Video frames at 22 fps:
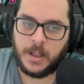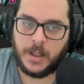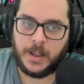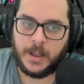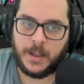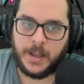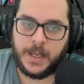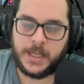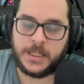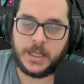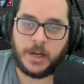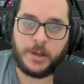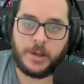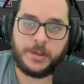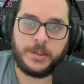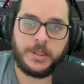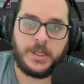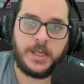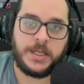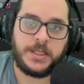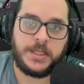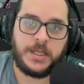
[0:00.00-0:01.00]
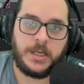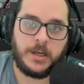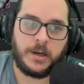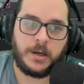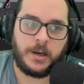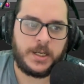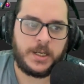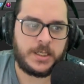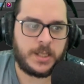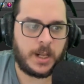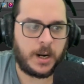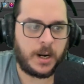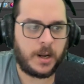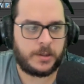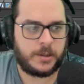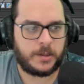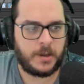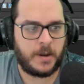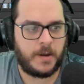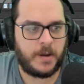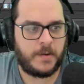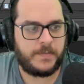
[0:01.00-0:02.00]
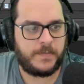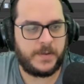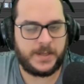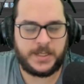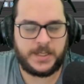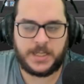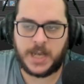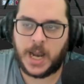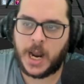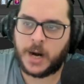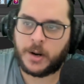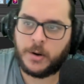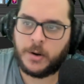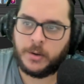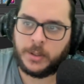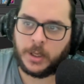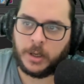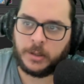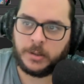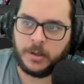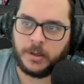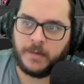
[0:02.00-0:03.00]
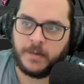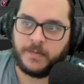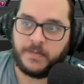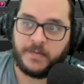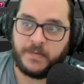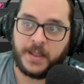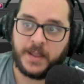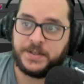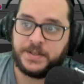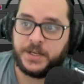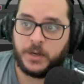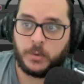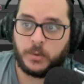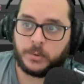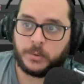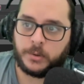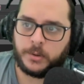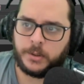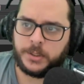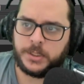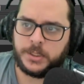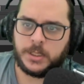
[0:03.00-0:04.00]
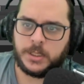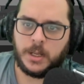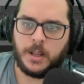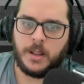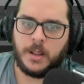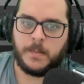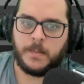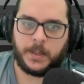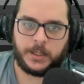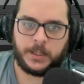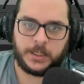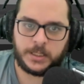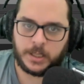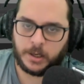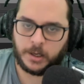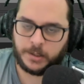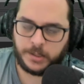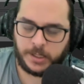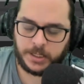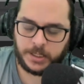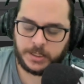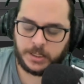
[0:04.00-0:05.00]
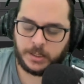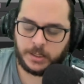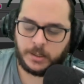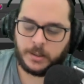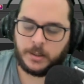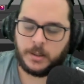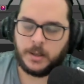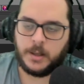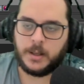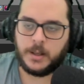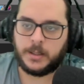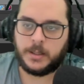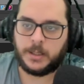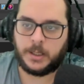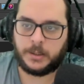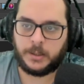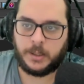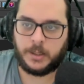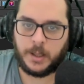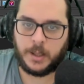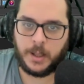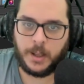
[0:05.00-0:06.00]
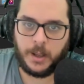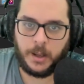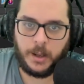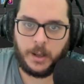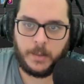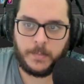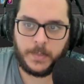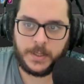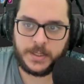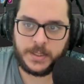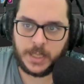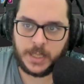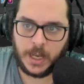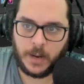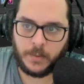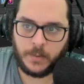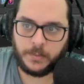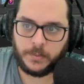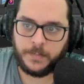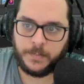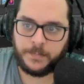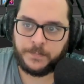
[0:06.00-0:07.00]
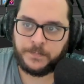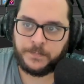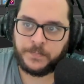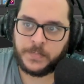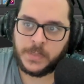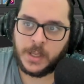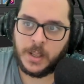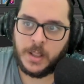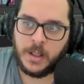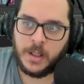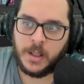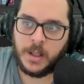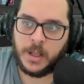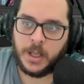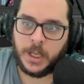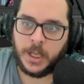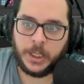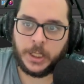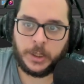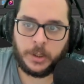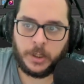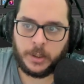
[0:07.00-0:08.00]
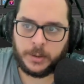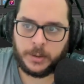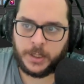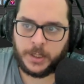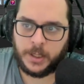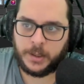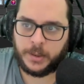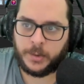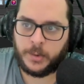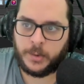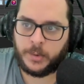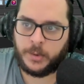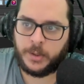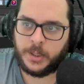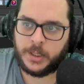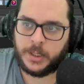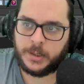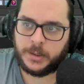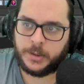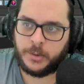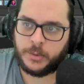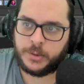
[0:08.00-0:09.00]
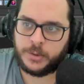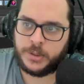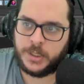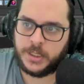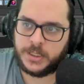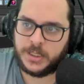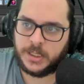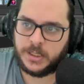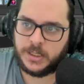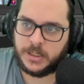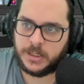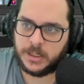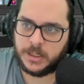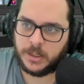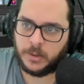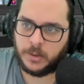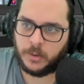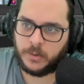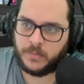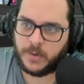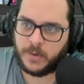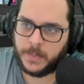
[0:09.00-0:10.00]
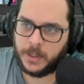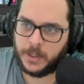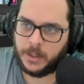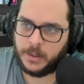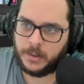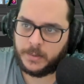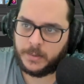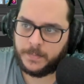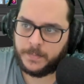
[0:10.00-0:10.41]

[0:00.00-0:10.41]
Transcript: It's a lot easier. It's a lot of jargon, a lot of fancy words, but it's a lot easier than it may sound. Does this look familiar?